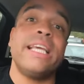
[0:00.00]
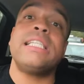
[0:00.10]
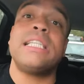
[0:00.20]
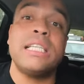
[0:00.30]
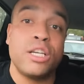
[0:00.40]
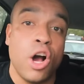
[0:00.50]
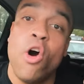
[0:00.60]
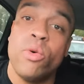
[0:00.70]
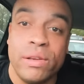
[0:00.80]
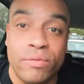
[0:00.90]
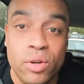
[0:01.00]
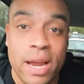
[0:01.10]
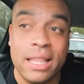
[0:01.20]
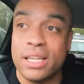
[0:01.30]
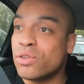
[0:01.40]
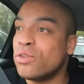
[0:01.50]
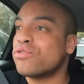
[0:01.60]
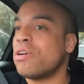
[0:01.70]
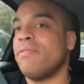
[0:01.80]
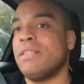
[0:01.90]
This is gold. If you get this on
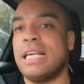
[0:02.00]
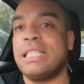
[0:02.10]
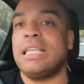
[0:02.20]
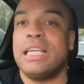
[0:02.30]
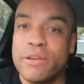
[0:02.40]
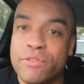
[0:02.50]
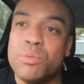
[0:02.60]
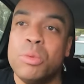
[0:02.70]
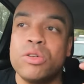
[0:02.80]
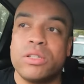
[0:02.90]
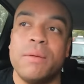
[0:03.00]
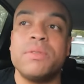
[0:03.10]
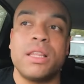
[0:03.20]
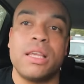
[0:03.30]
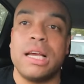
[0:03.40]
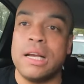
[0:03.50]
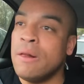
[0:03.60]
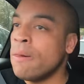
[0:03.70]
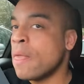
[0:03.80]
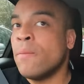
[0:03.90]
your driving test, it gives you more time to think.
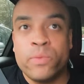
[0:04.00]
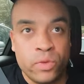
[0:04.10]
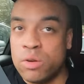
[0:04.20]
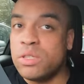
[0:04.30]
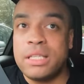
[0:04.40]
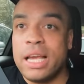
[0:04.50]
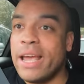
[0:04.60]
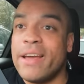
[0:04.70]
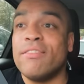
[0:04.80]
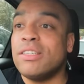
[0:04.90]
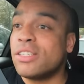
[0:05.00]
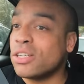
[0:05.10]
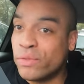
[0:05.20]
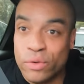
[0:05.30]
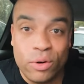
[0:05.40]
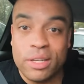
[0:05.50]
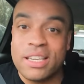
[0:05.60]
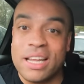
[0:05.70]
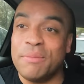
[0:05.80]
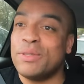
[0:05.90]
Don't sit here and just fall
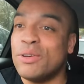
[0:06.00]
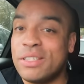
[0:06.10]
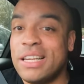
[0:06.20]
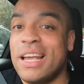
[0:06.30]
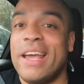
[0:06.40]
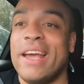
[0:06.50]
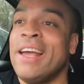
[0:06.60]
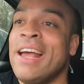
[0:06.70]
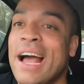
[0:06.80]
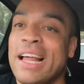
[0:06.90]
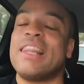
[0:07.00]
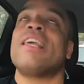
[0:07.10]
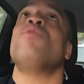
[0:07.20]
asleep. Don't sit here and